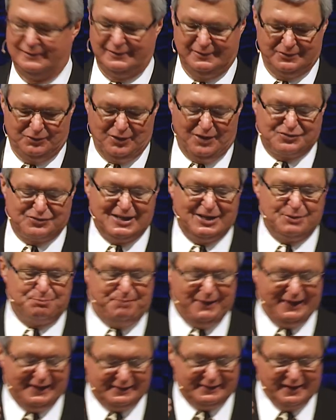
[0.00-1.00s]
You know, I've said
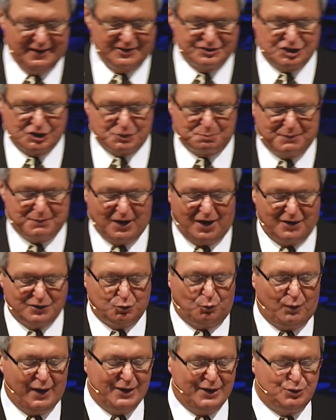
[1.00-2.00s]
be just beyond the
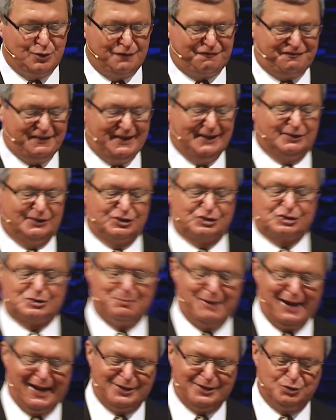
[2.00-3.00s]
way you feel is the
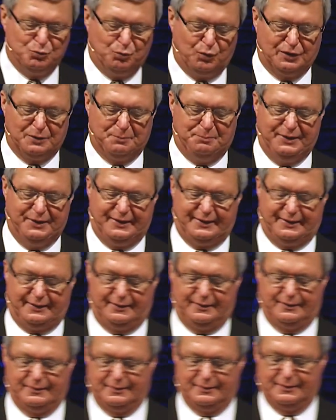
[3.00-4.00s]
man you want to
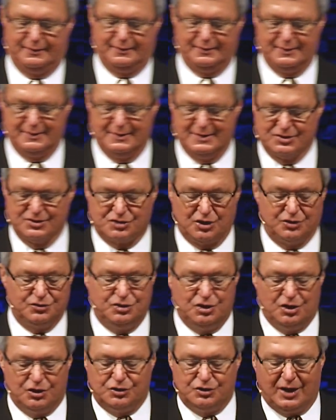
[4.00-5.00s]
be. So
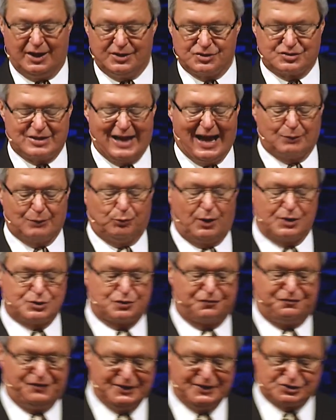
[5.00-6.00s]
you, you got to decide what
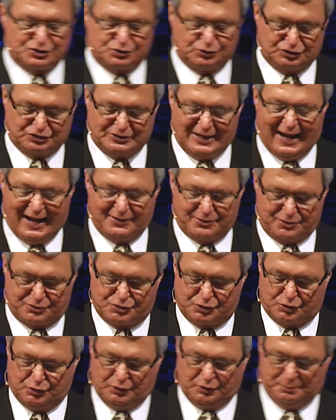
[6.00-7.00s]
your physical standards
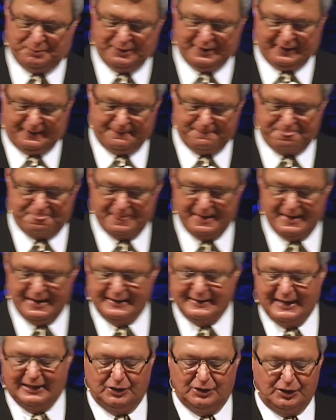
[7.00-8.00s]
are going to be.
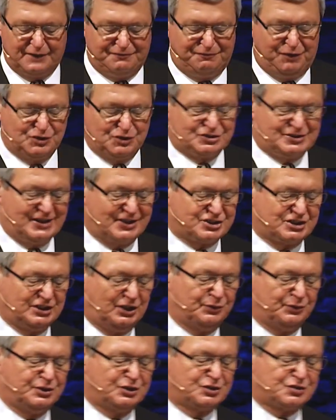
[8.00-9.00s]
Now look at 1
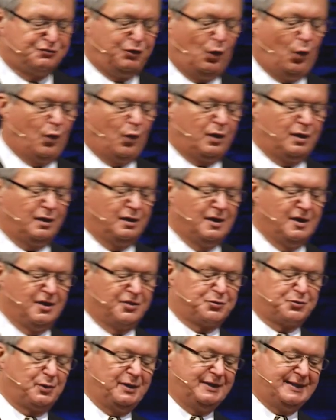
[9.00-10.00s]
Thessalonians 4,
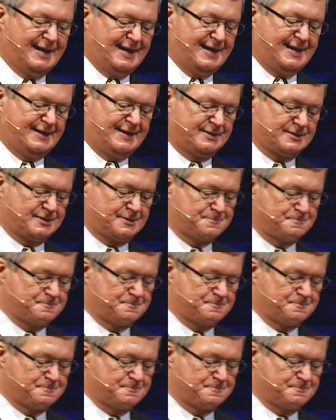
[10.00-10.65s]
3 to 8.